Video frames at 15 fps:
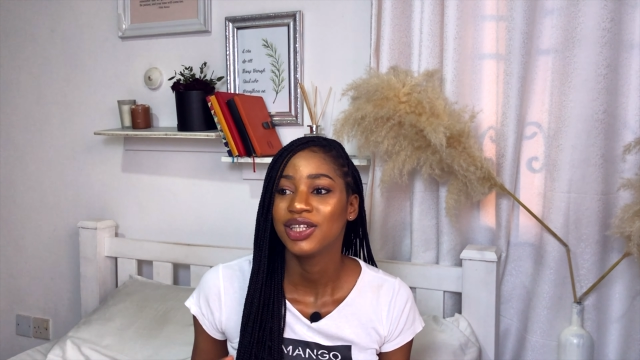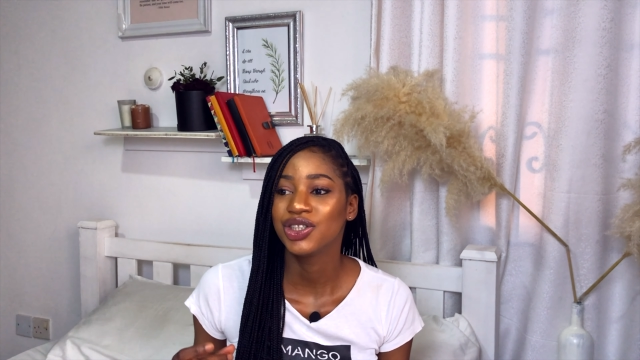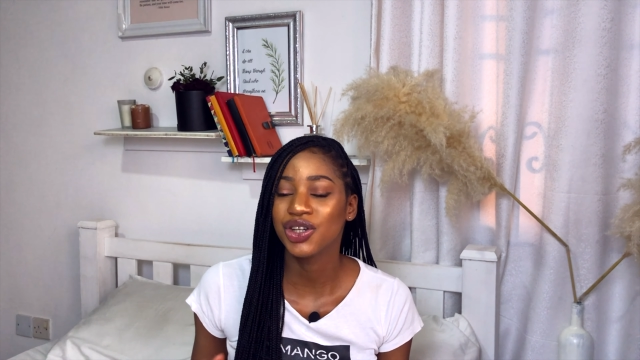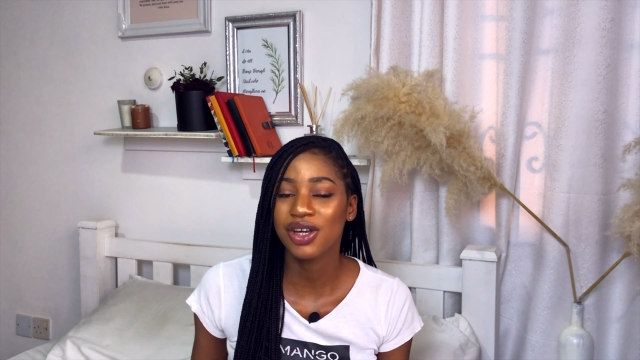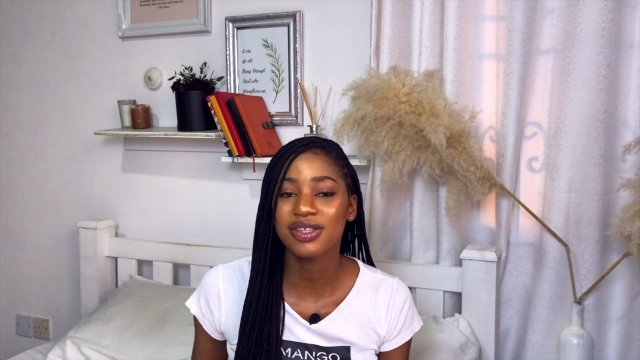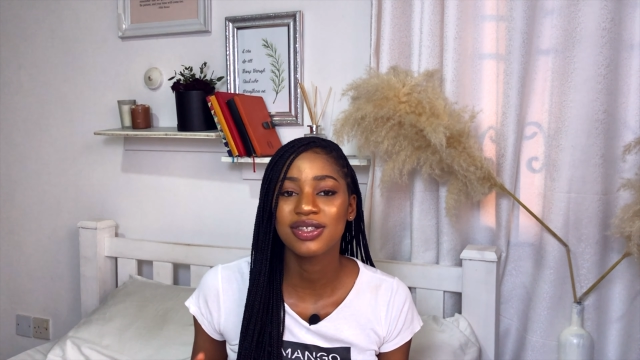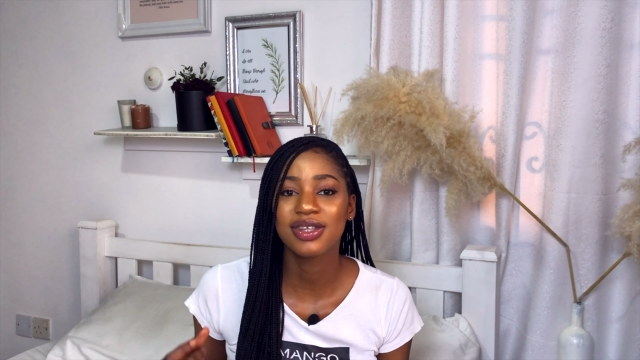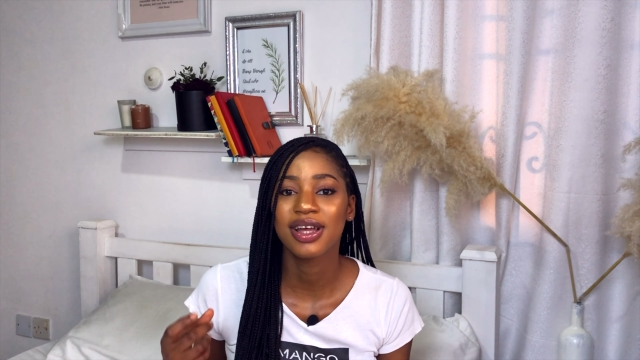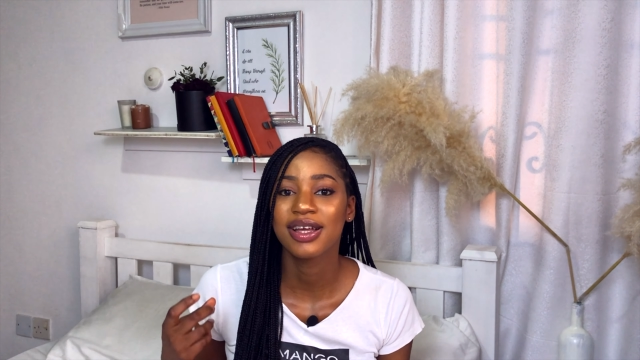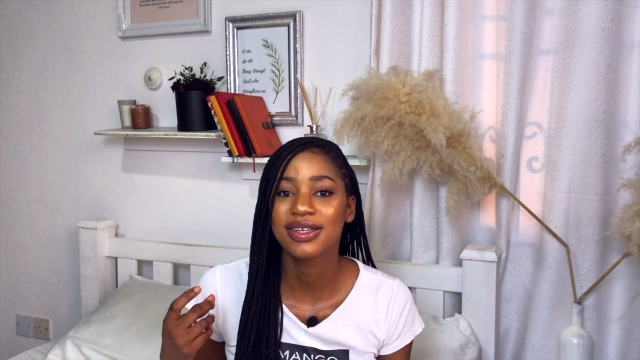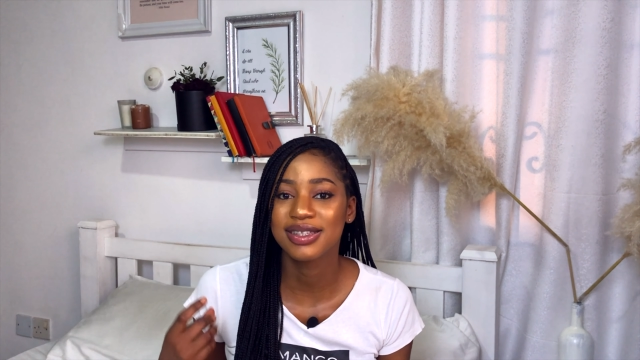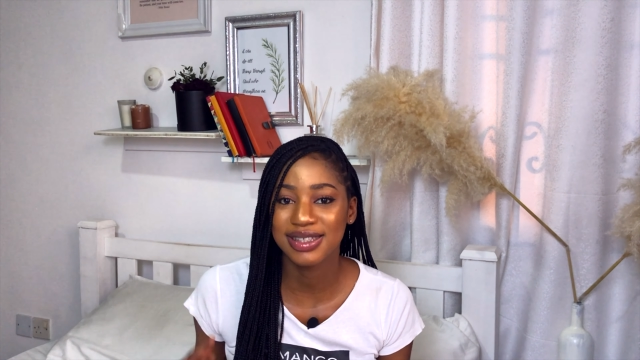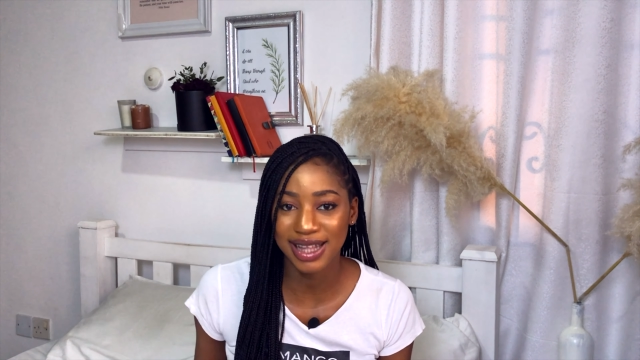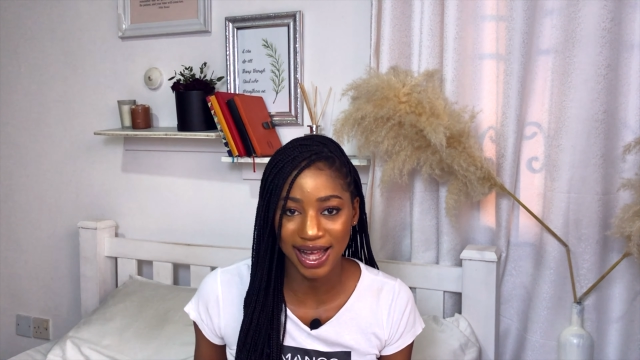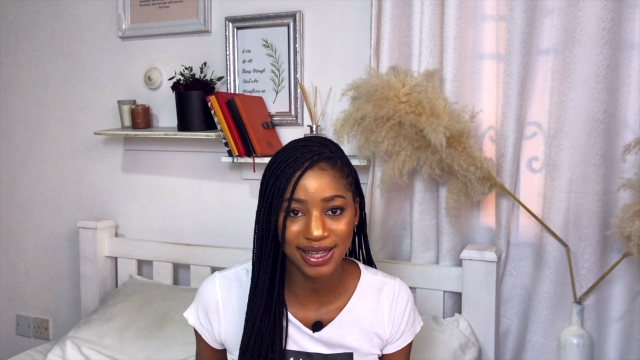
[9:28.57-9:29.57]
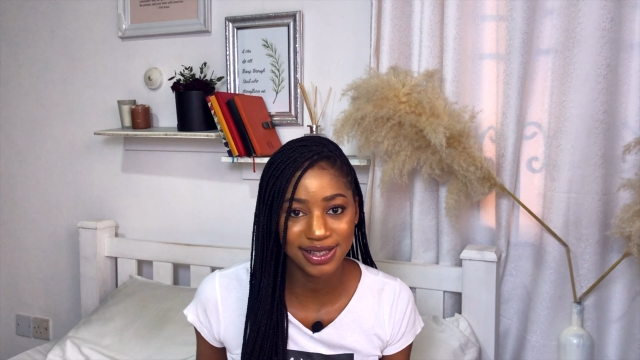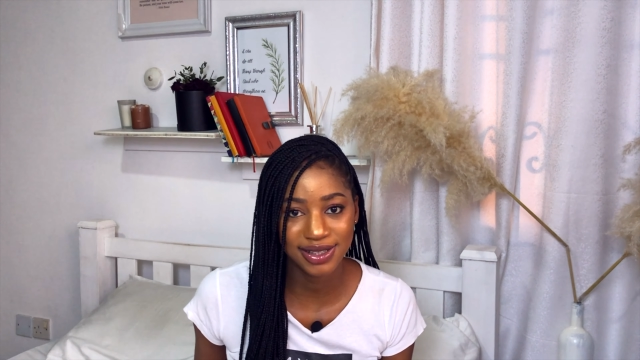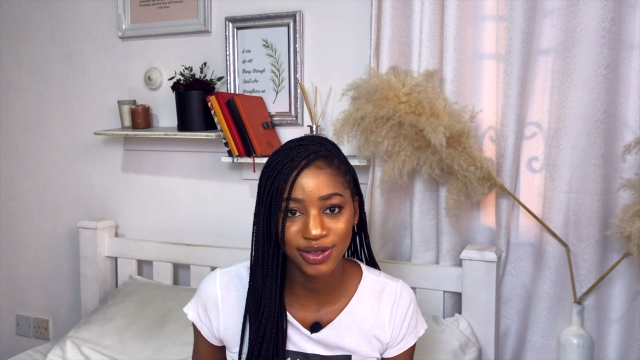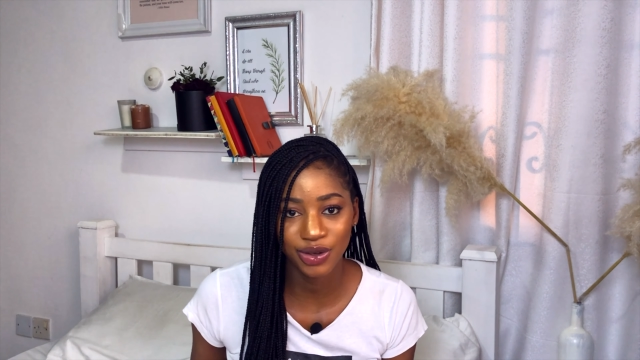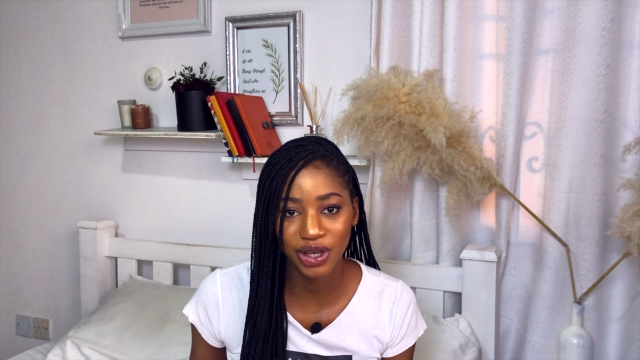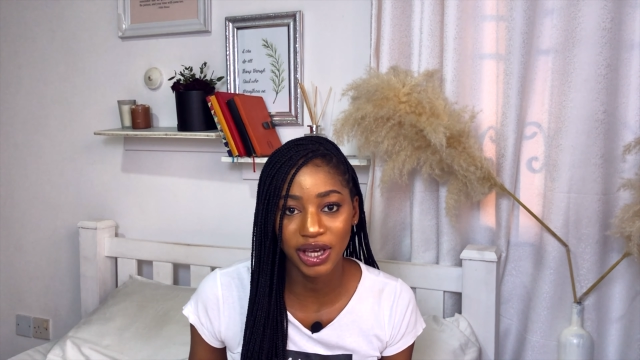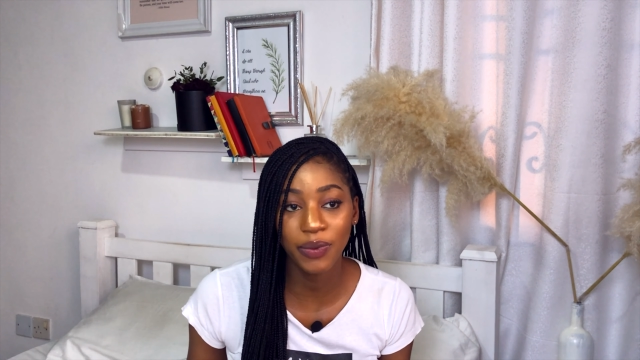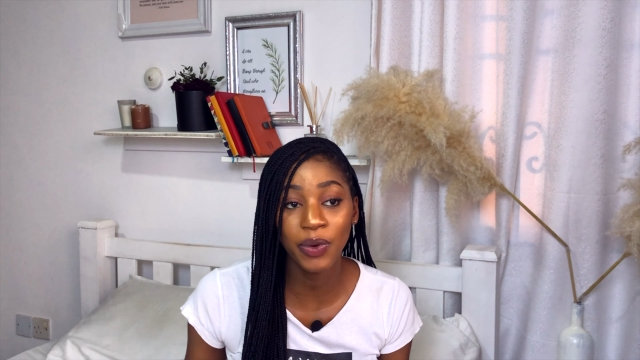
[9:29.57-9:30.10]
Just start, okay?